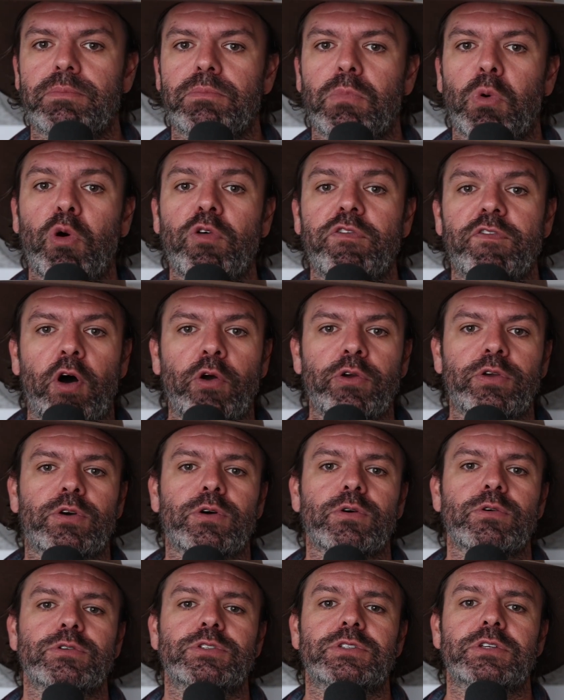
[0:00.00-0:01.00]
more phone
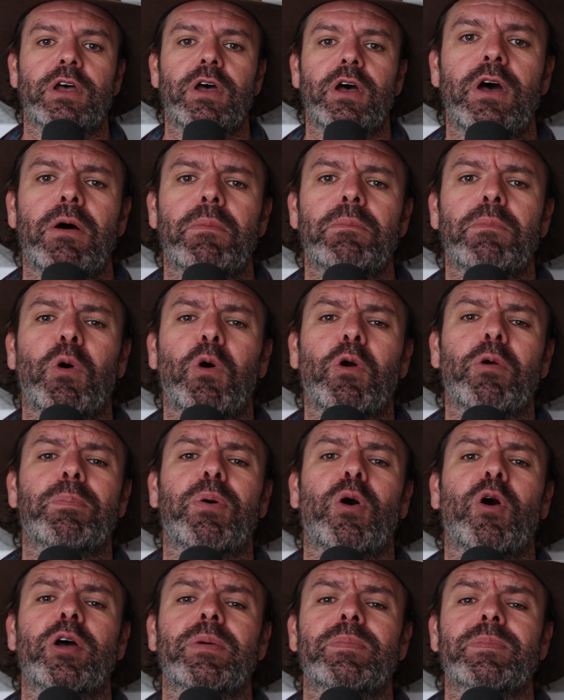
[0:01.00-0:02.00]
calls, more
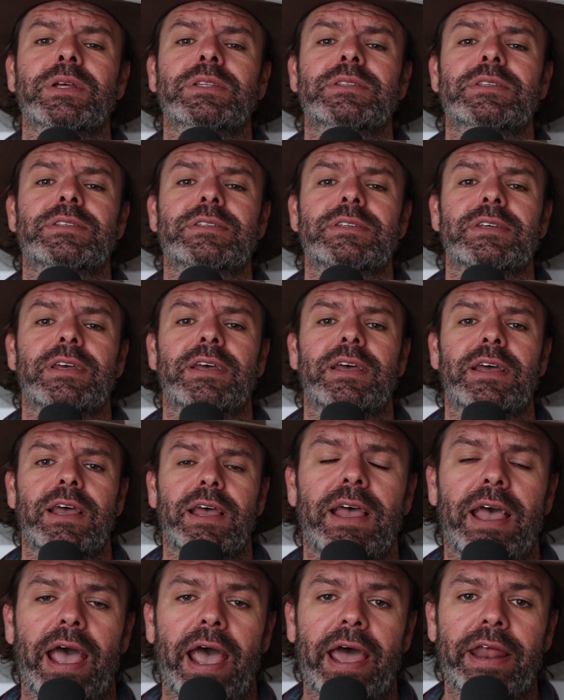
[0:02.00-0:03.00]
appointments,
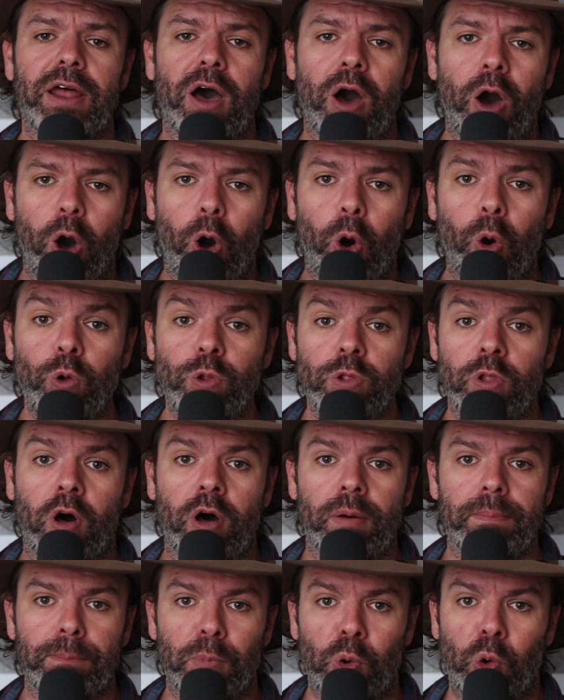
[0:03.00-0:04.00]
and a whole
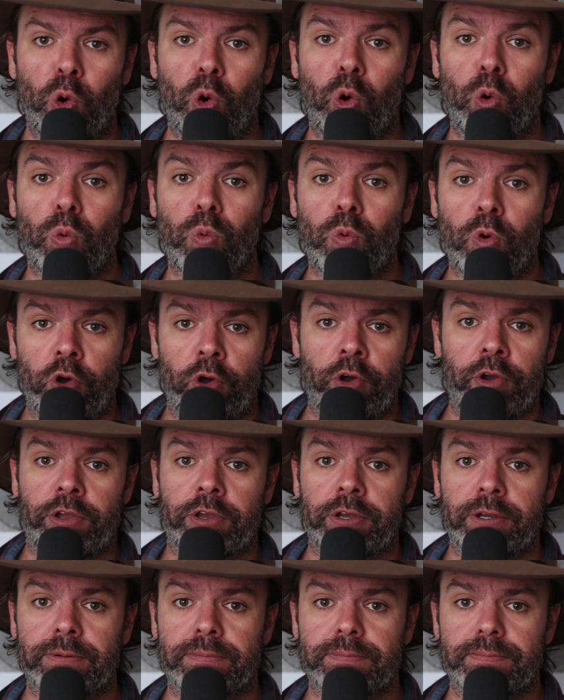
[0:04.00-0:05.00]
lot more work.